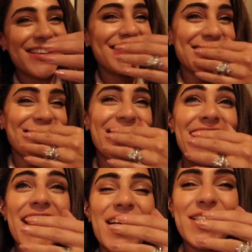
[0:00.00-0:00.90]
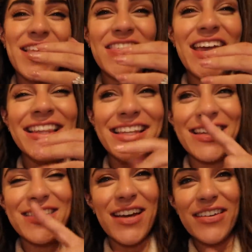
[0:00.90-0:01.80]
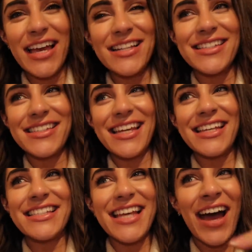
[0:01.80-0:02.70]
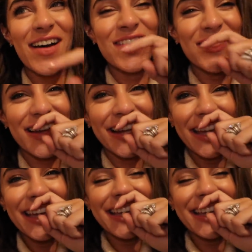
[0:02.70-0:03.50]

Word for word: So sorry, the thing that you don't get to see is how fun.